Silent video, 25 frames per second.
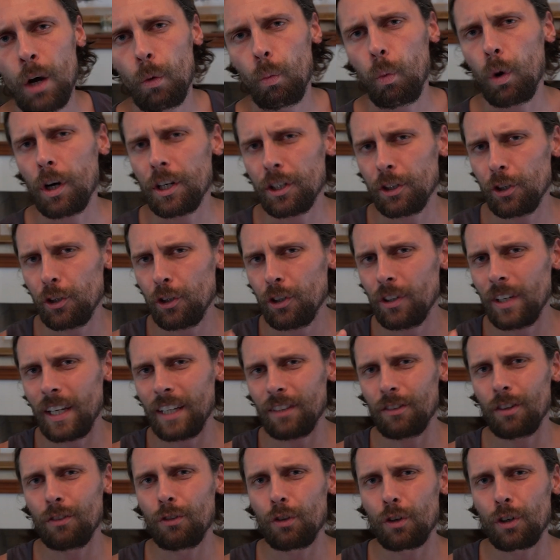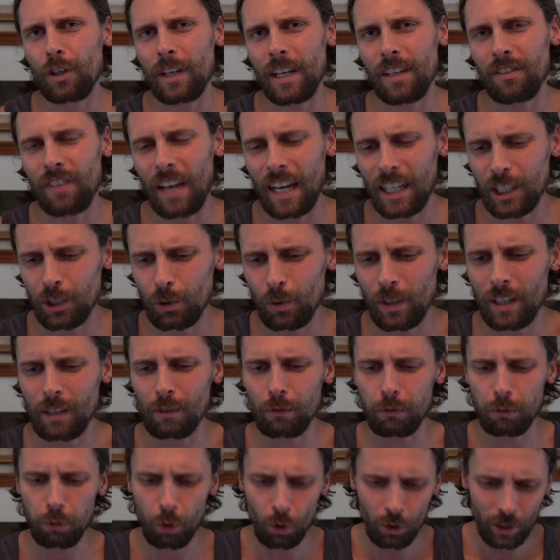What you need to do is actually
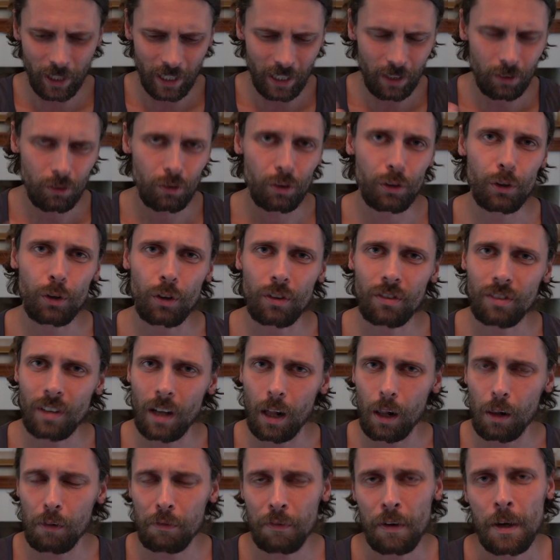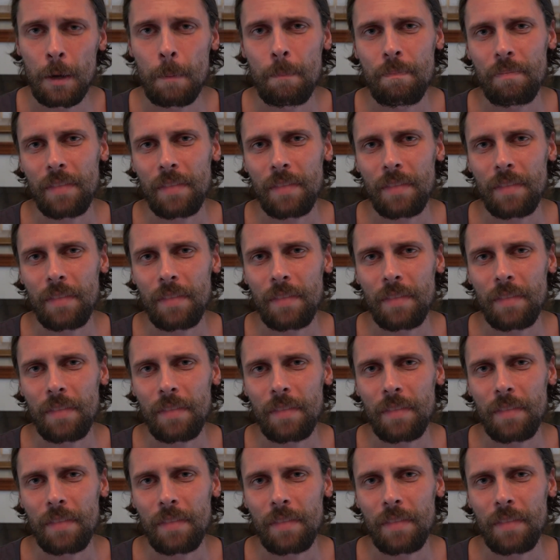look into yourself